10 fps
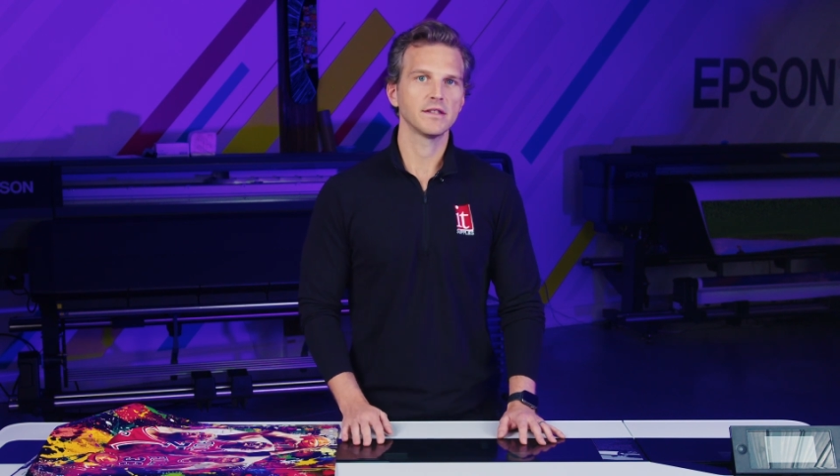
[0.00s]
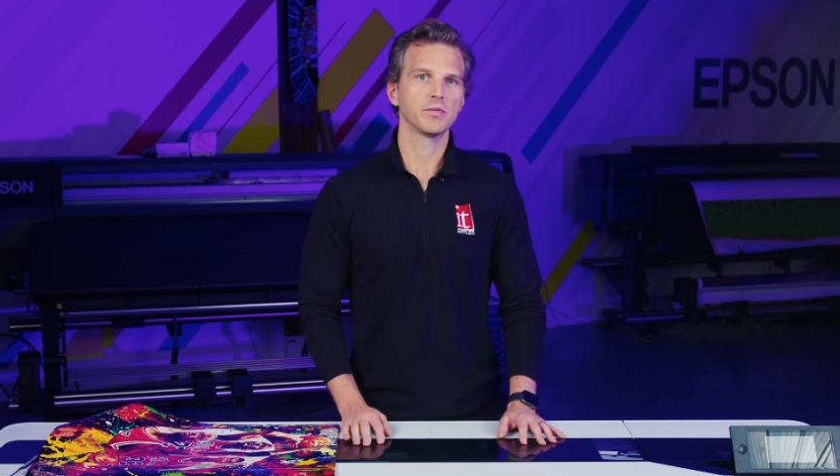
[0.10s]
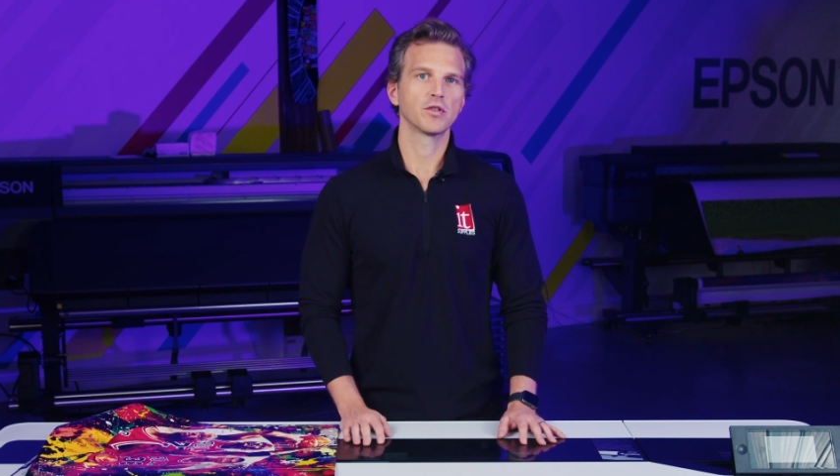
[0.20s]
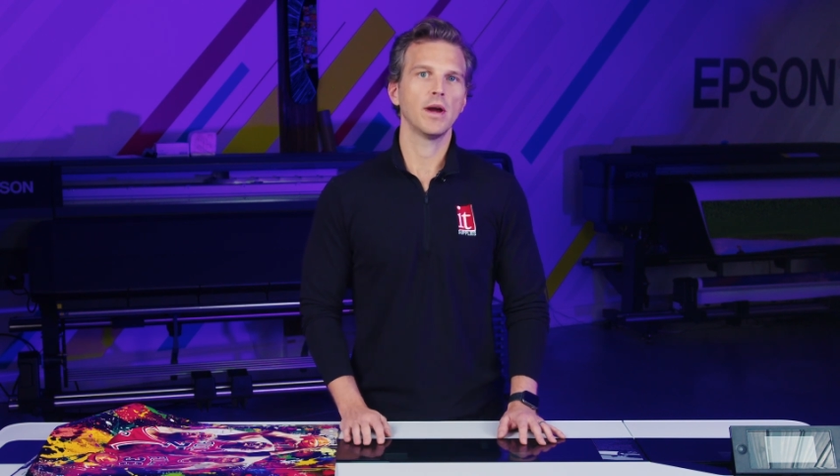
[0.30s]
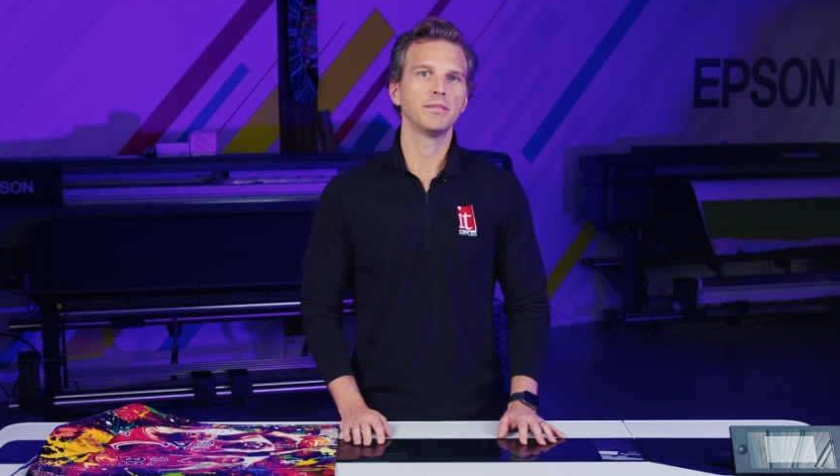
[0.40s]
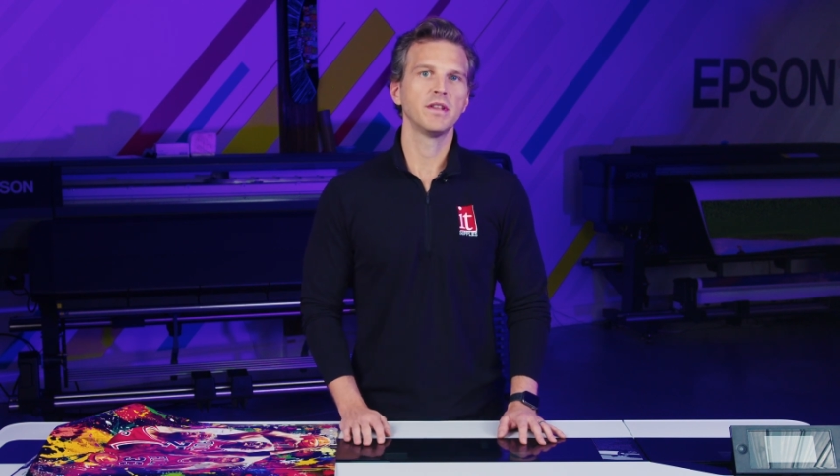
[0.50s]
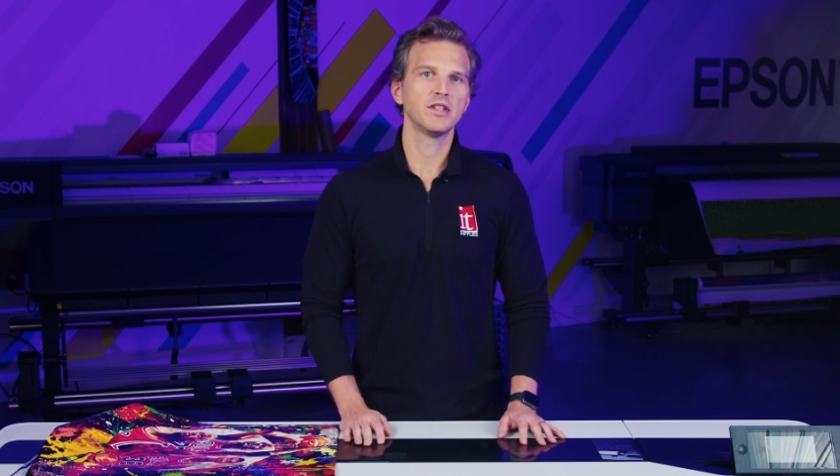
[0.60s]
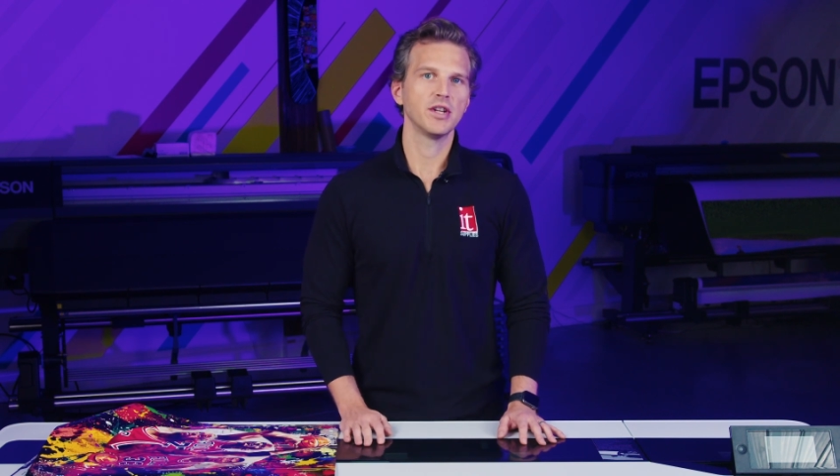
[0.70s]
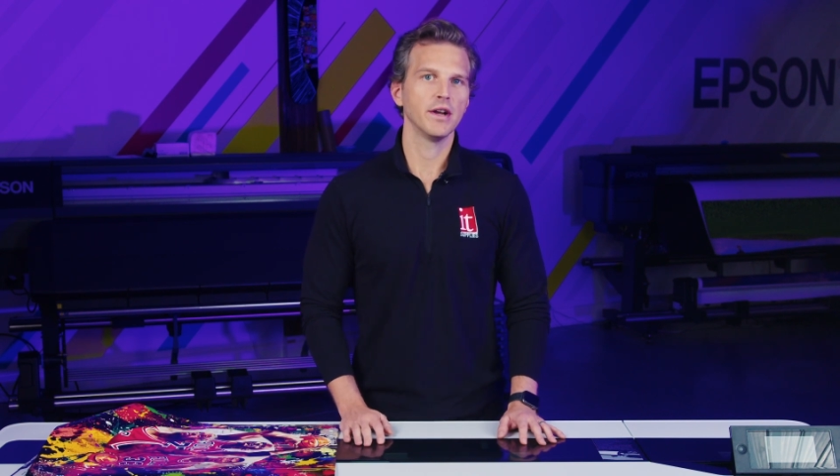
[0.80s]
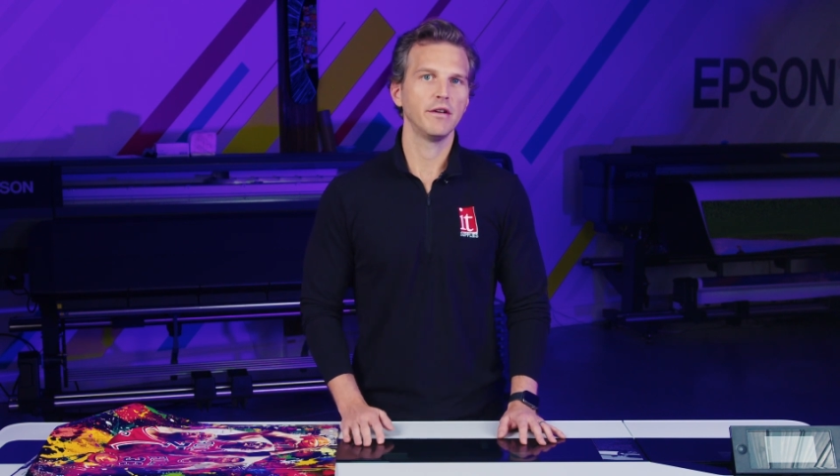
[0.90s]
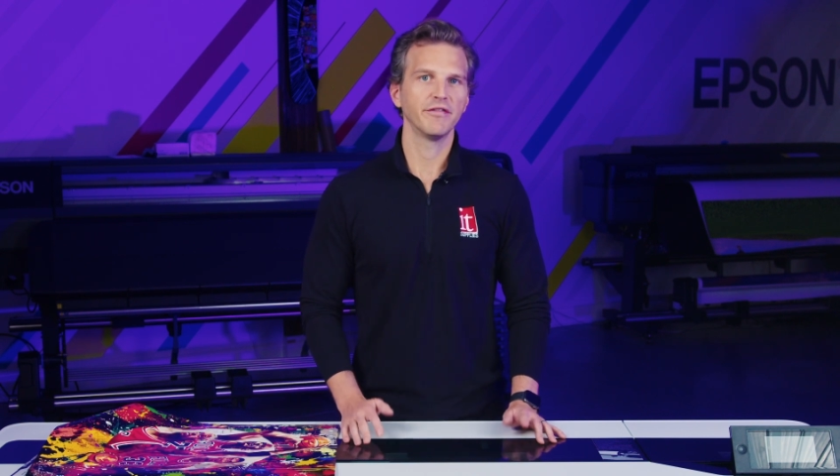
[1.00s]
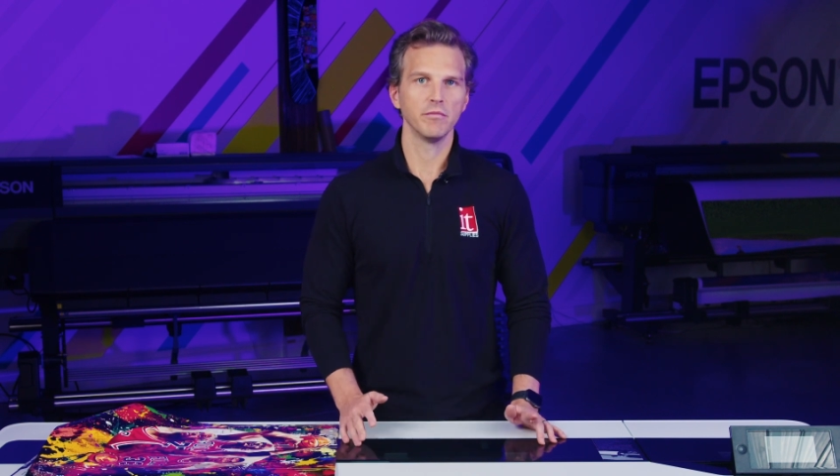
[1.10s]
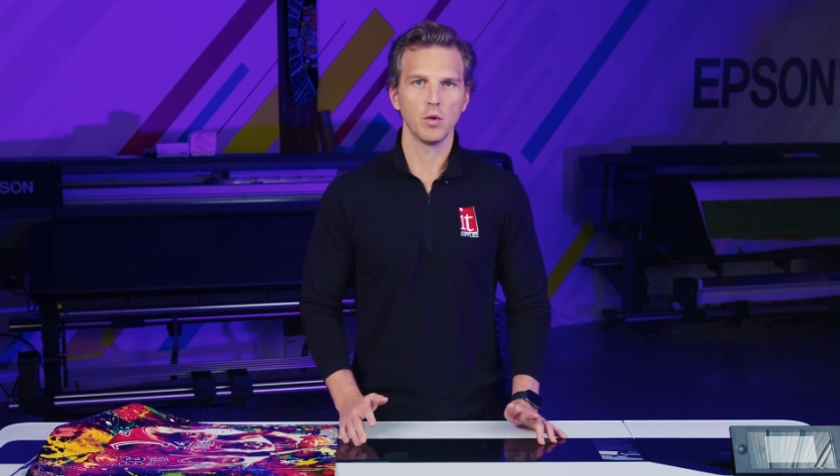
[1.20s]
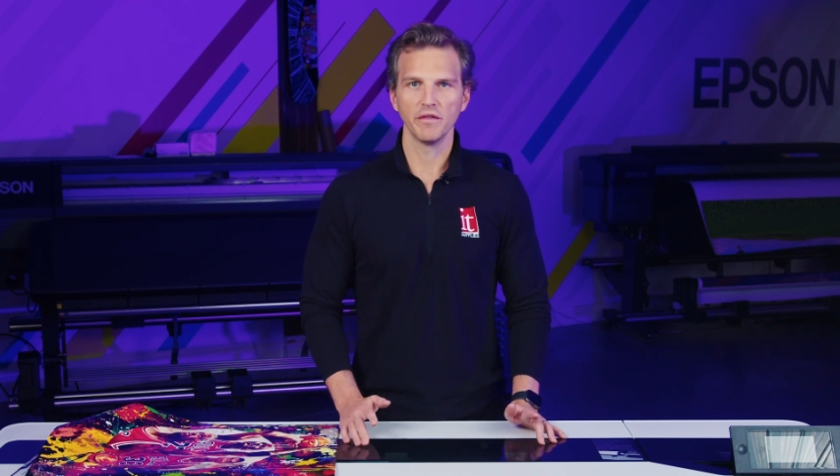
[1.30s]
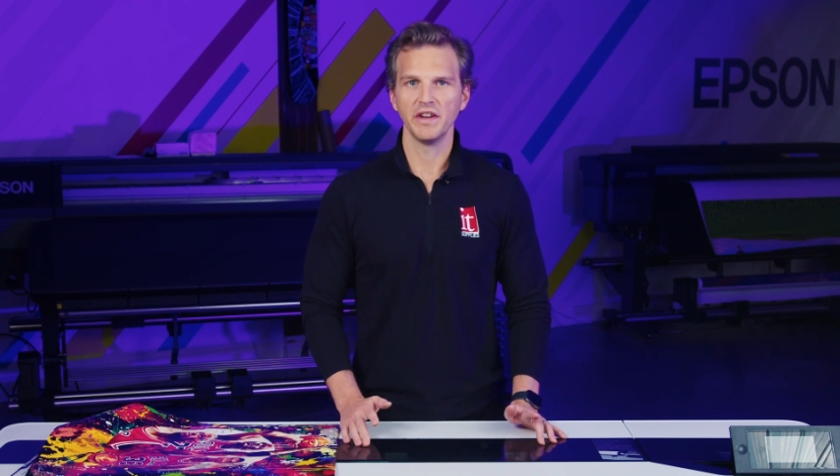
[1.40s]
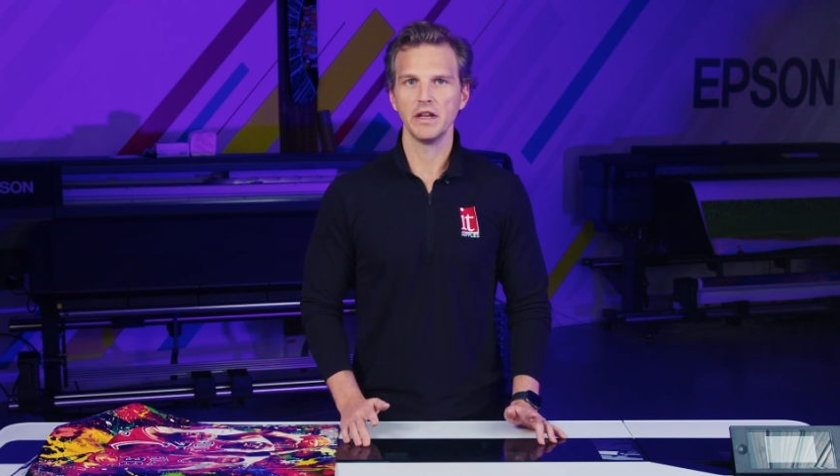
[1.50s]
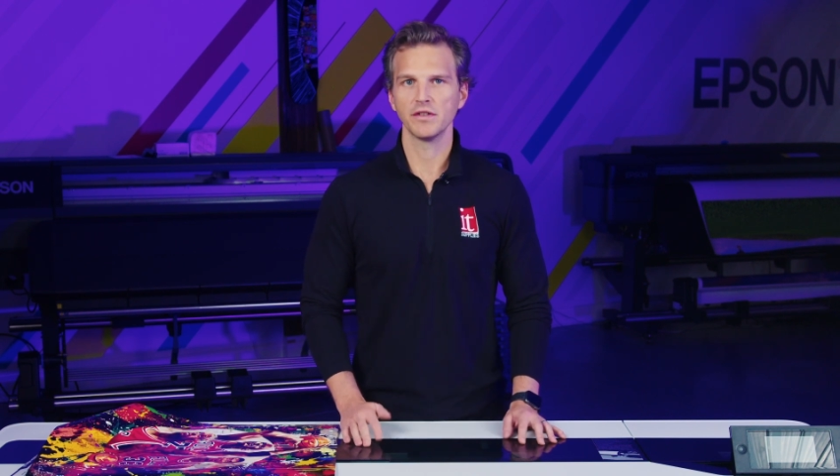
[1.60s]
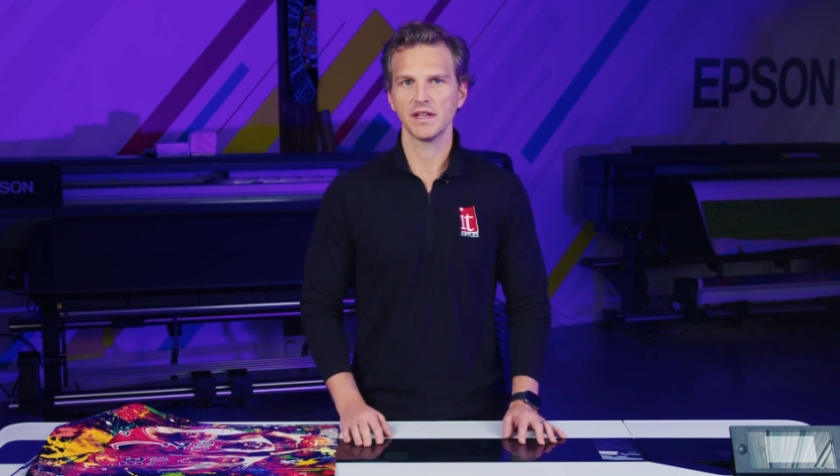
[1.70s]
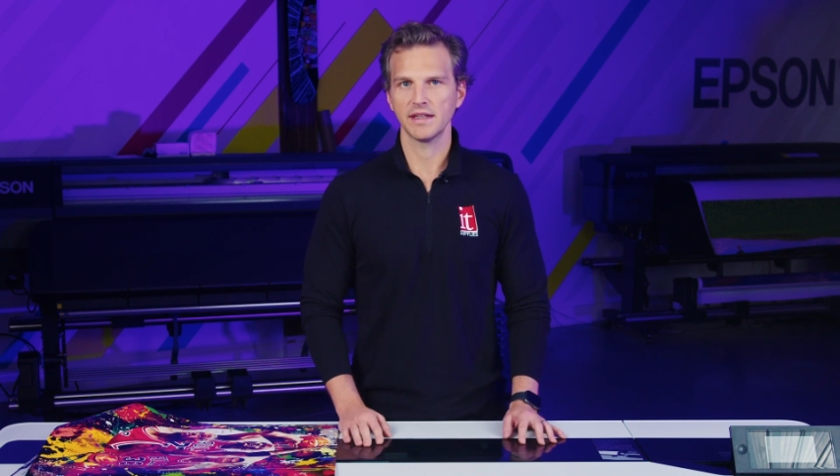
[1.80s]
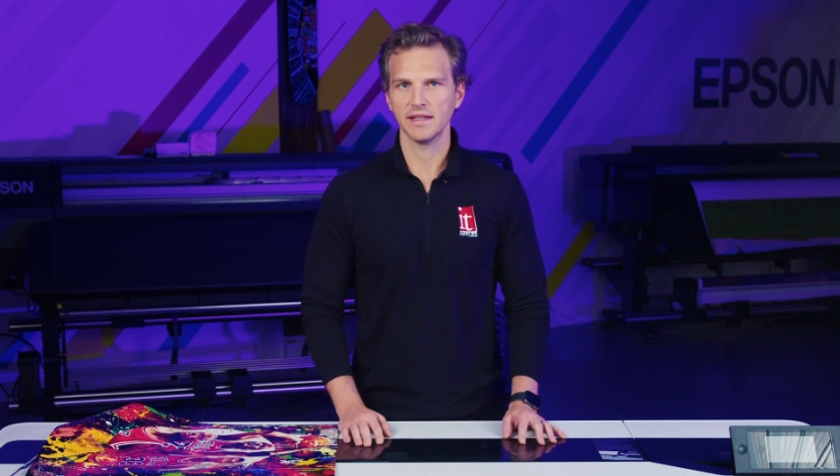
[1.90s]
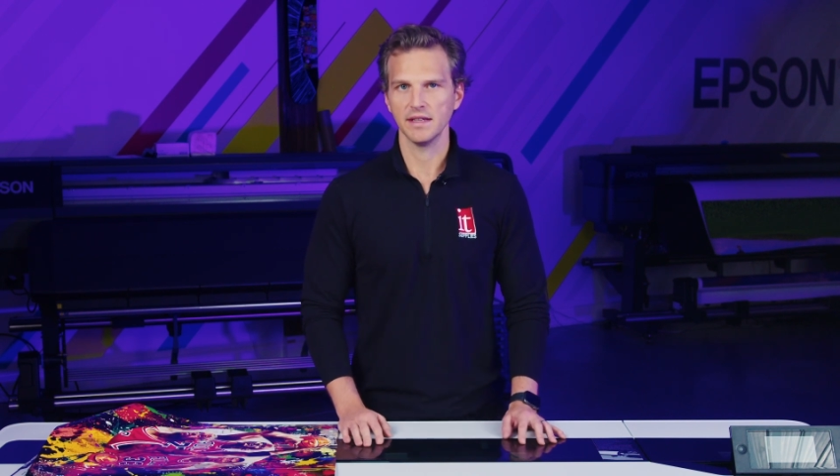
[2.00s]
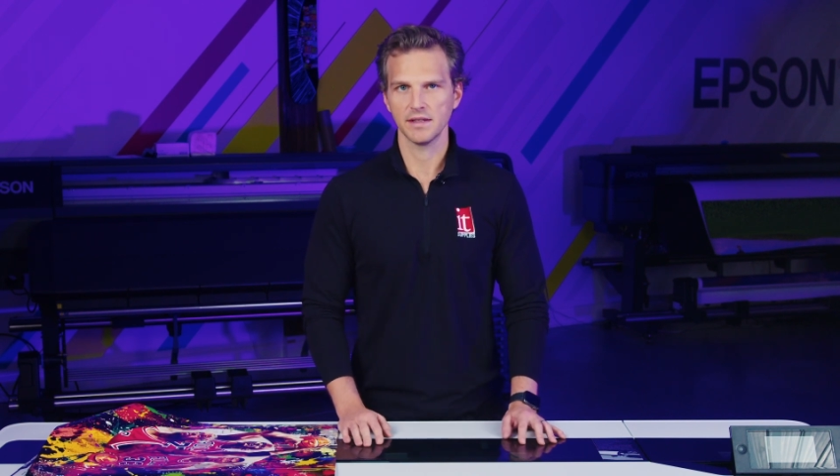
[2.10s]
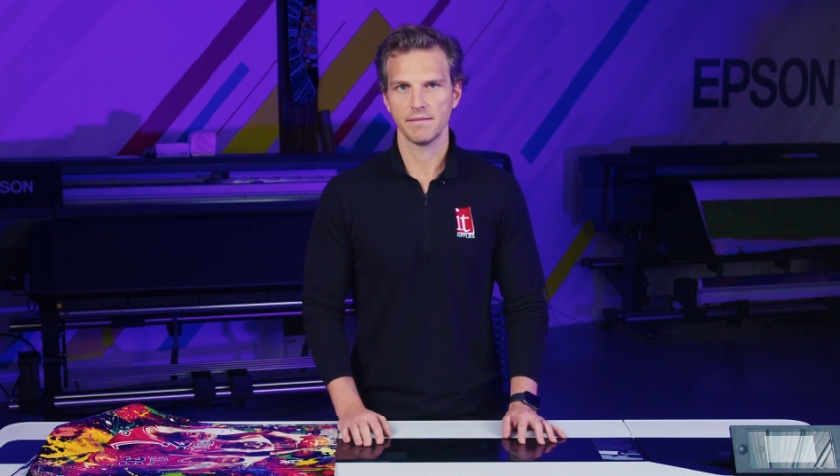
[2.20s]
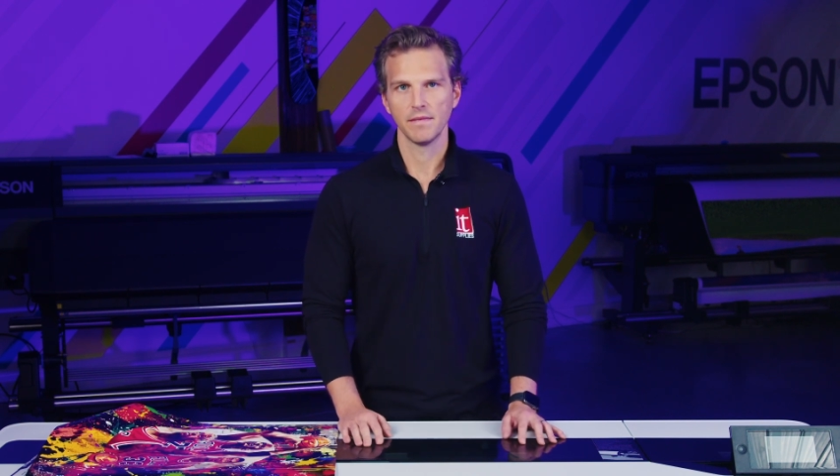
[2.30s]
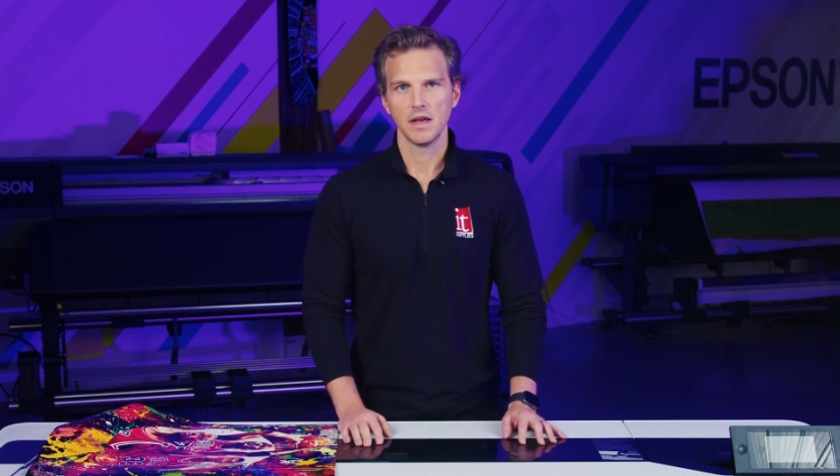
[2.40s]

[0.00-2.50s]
subscribe to the channel for more videos like this.